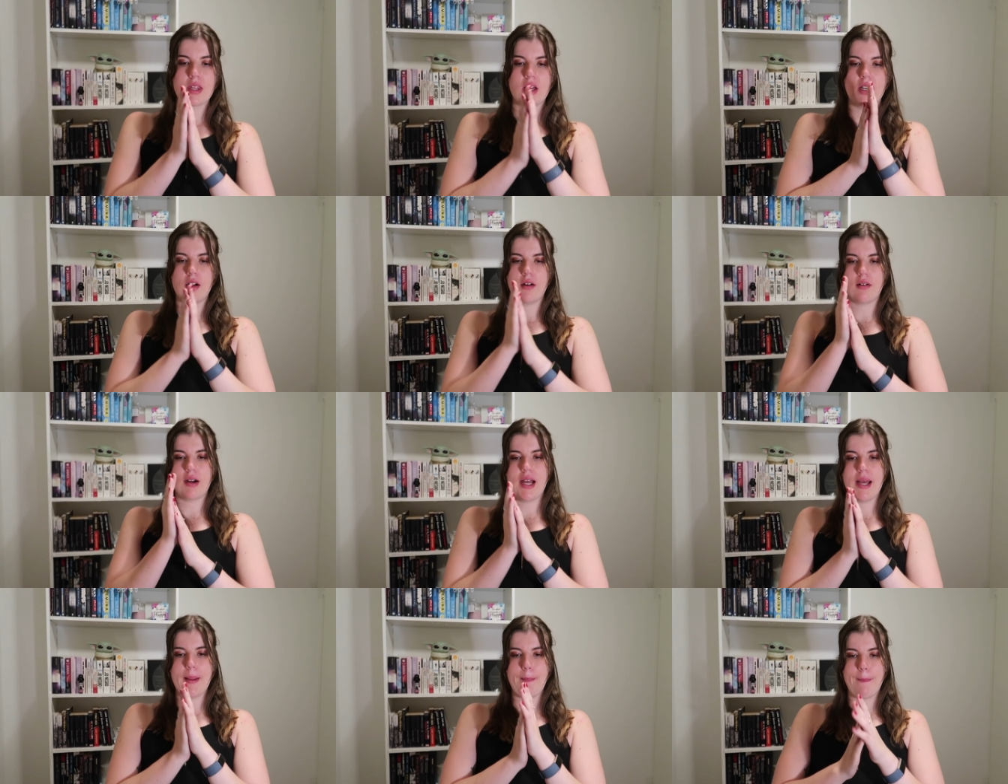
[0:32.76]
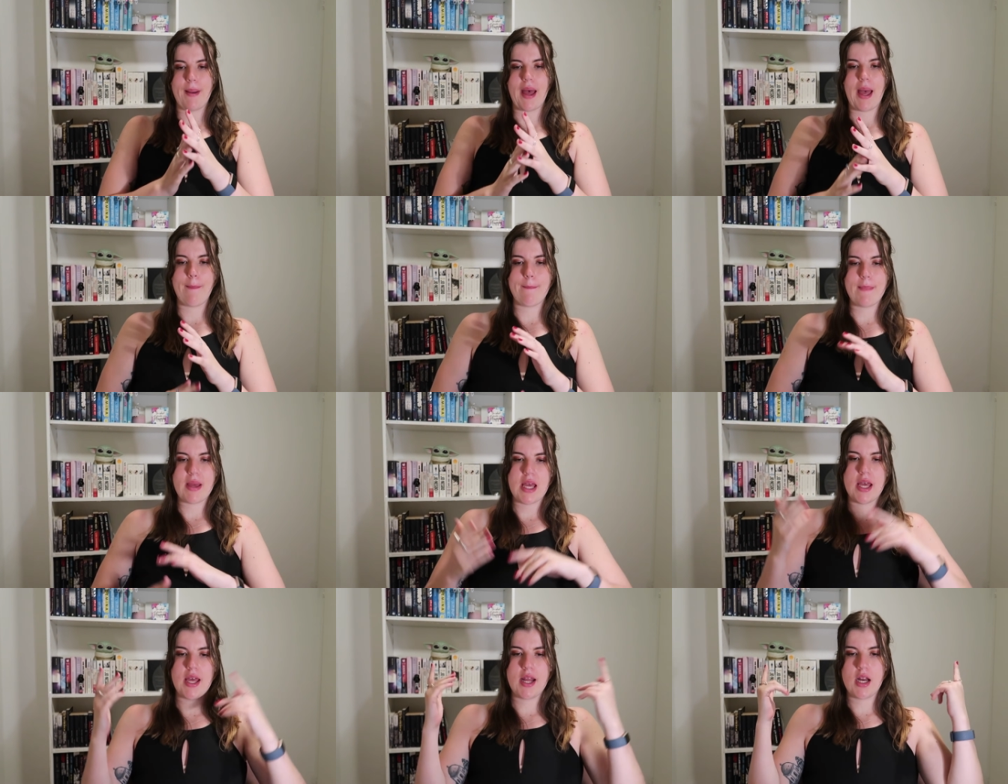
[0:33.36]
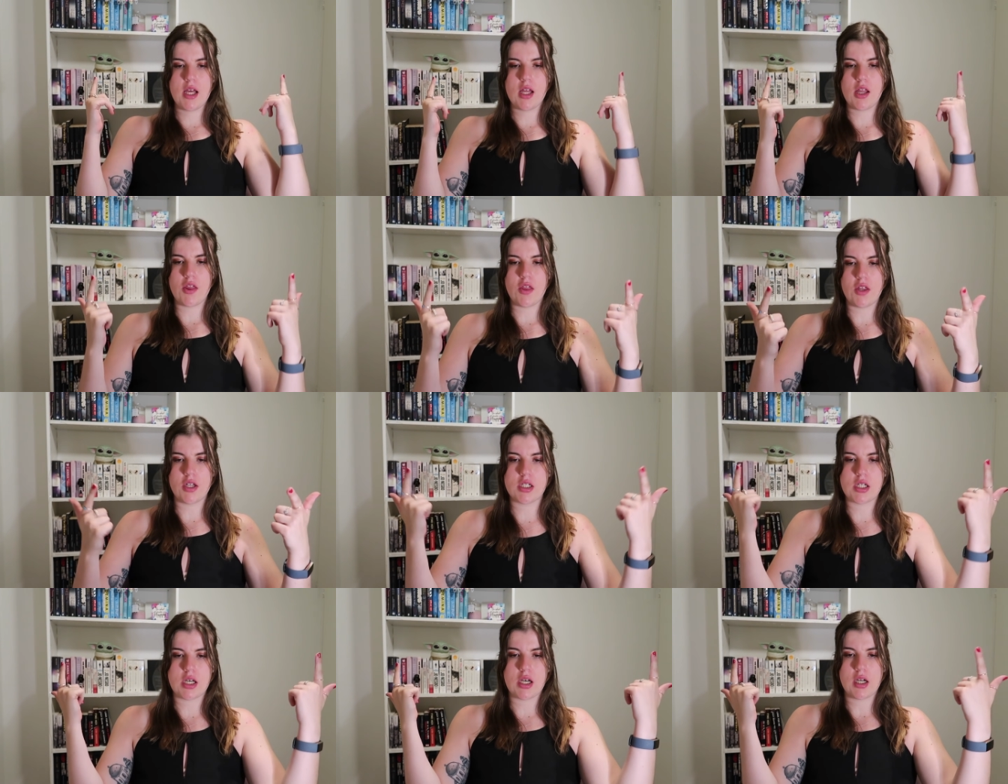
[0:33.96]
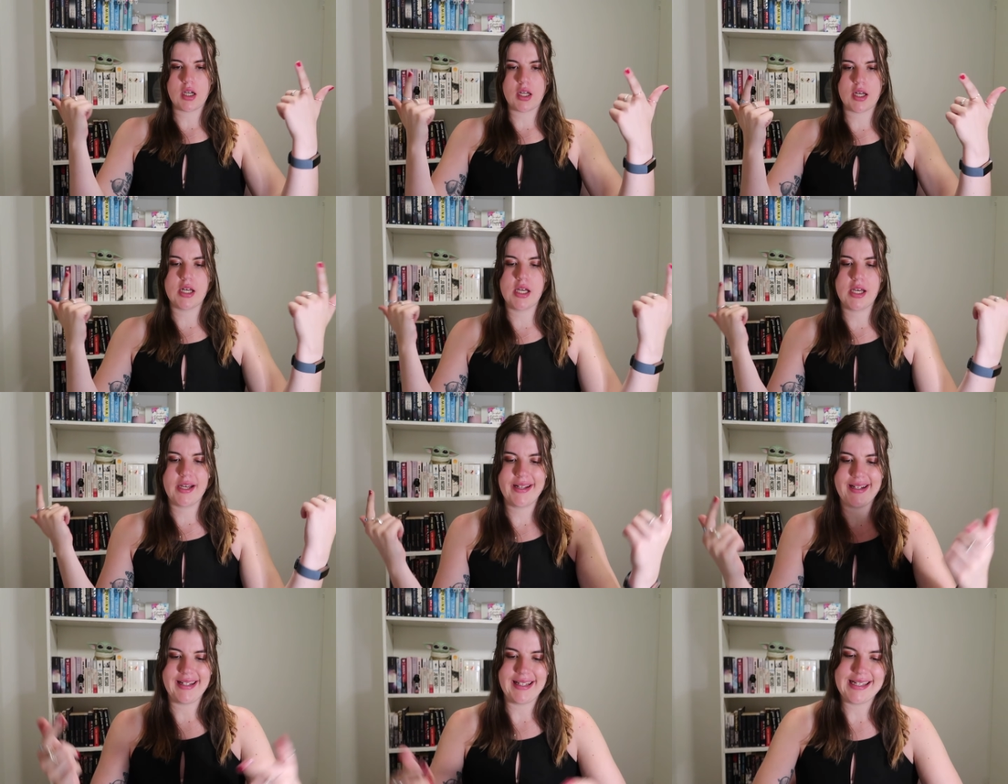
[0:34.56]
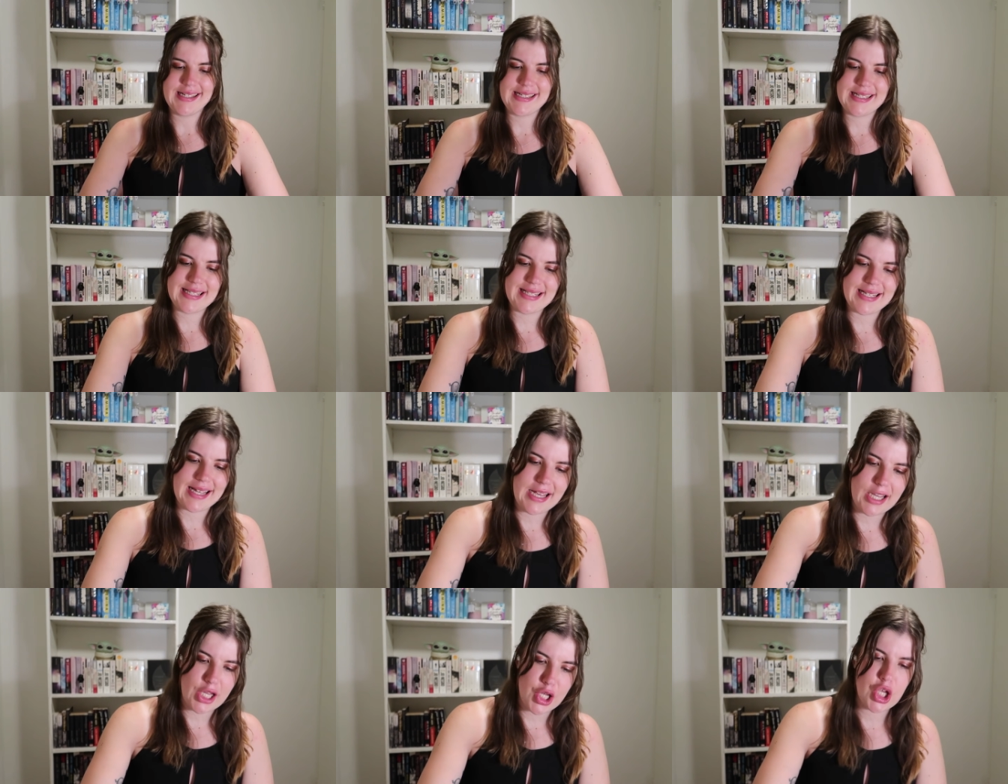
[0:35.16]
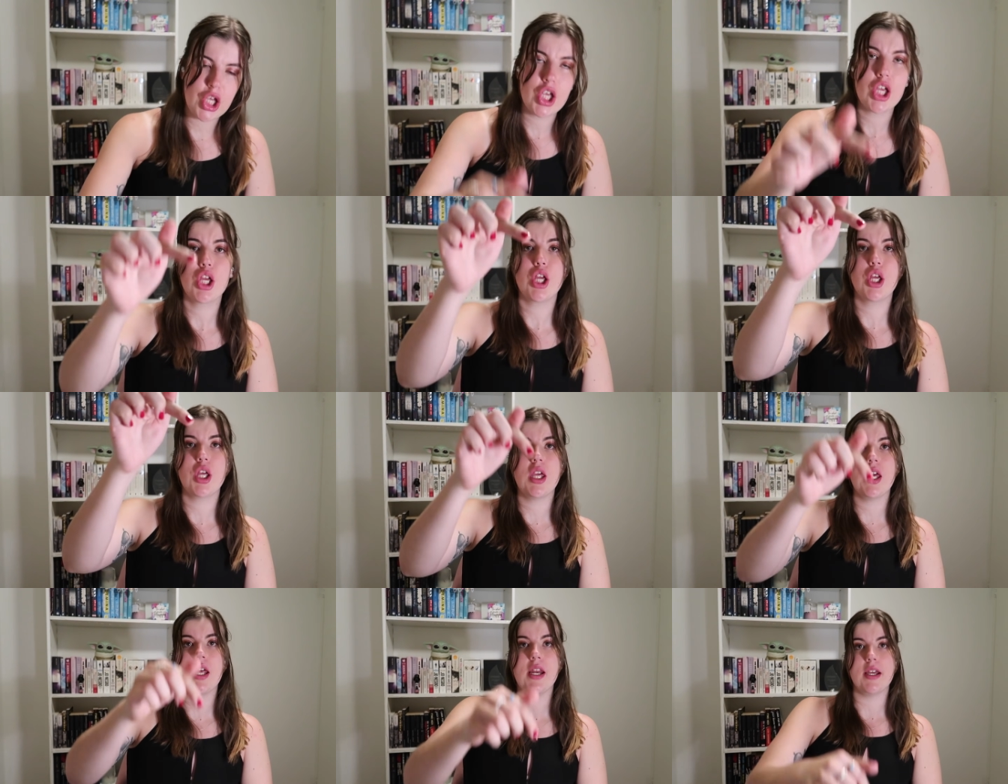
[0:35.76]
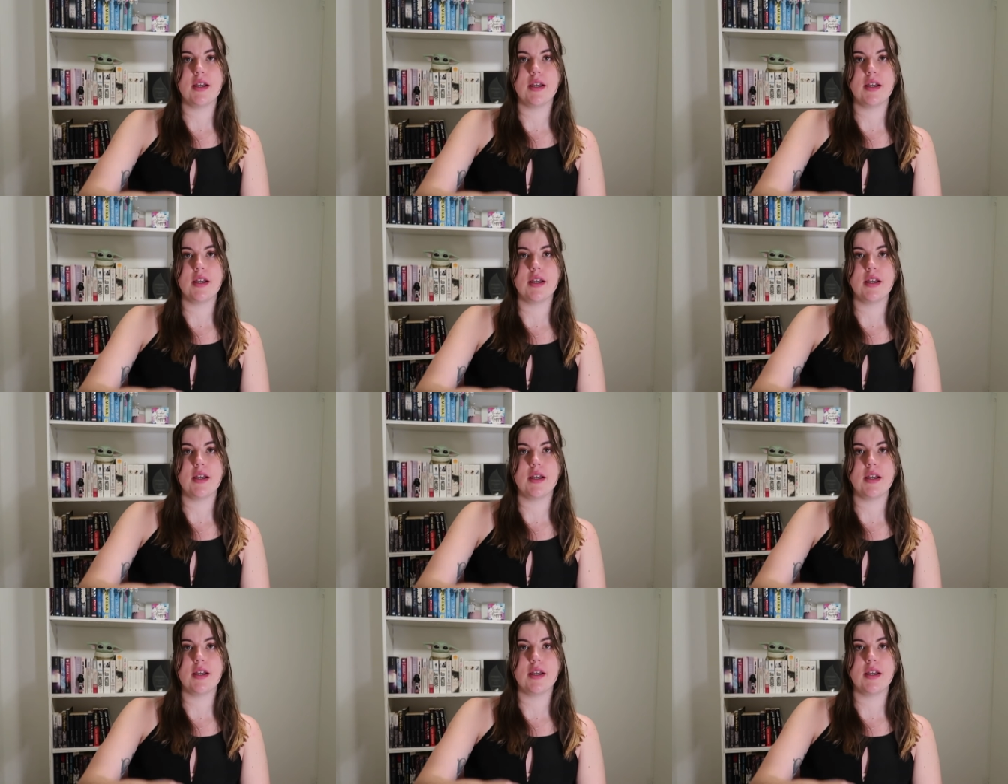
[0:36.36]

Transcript: Alright, Batman The Dark Knight, let's get